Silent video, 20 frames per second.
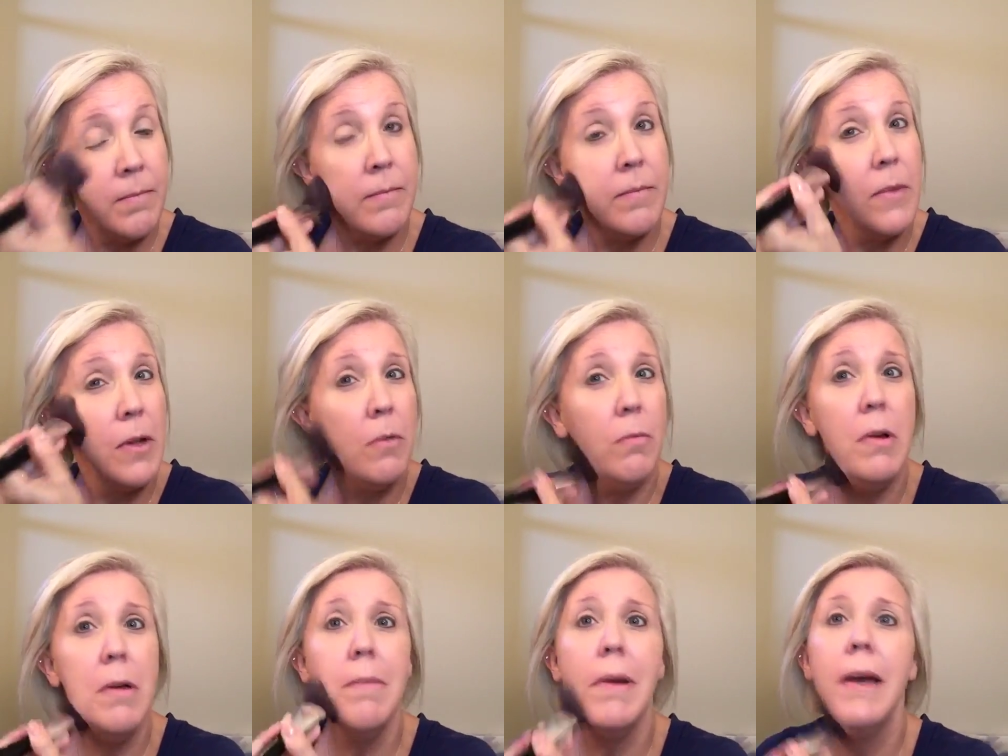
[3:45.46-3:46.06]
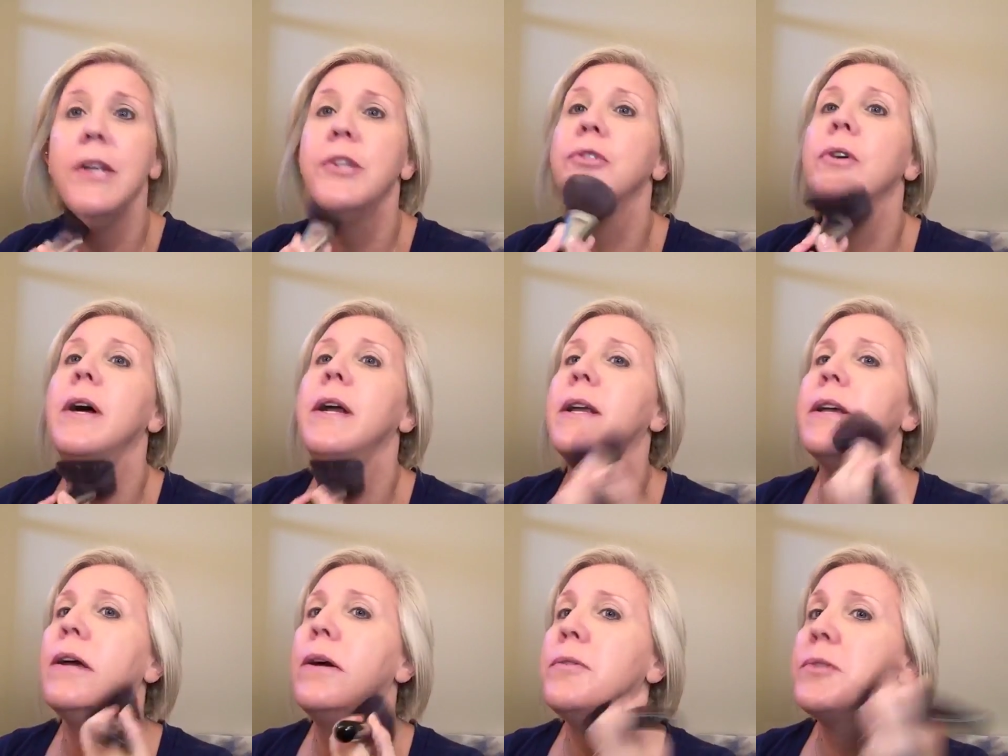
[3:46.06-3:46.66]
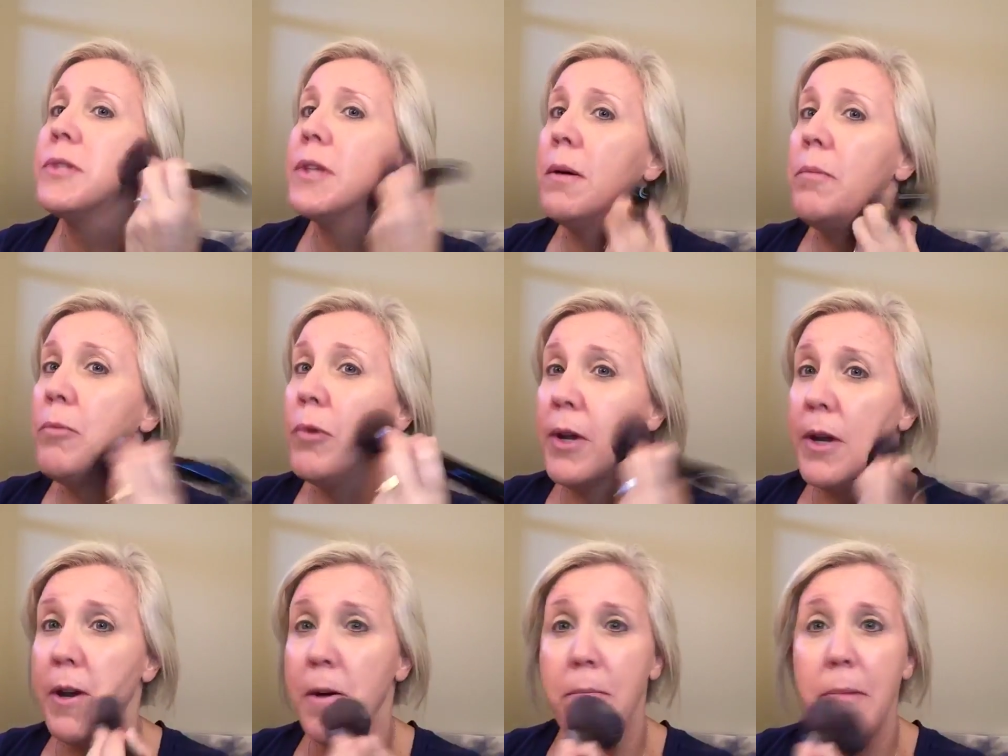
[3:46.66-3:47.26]
We may try to go
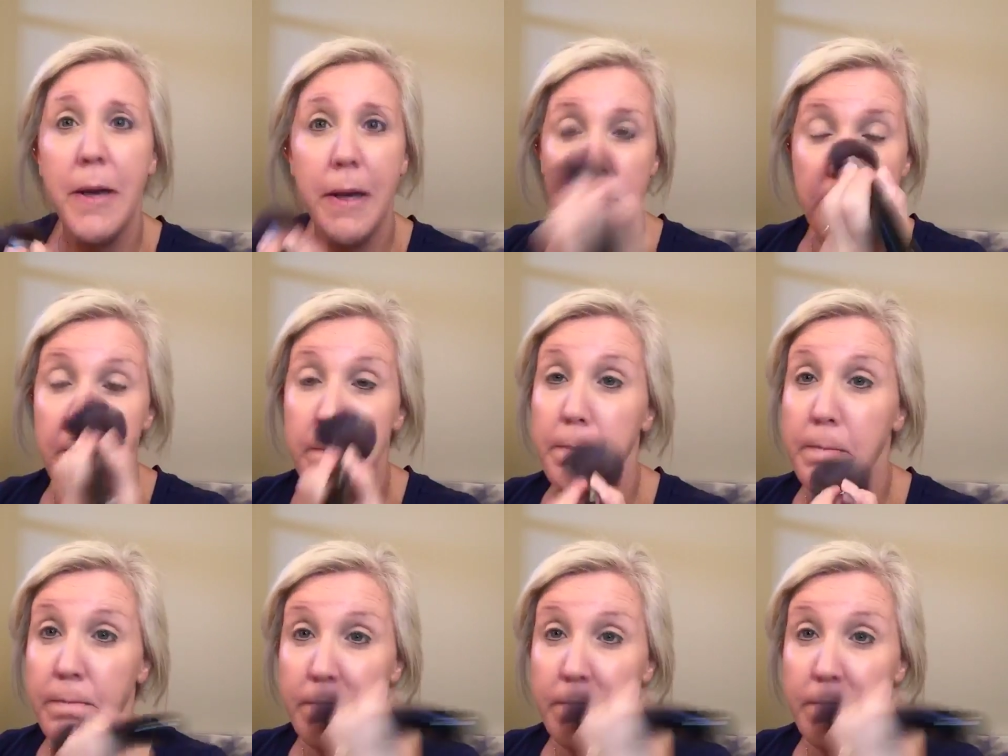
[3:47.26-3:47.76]
somewhere, but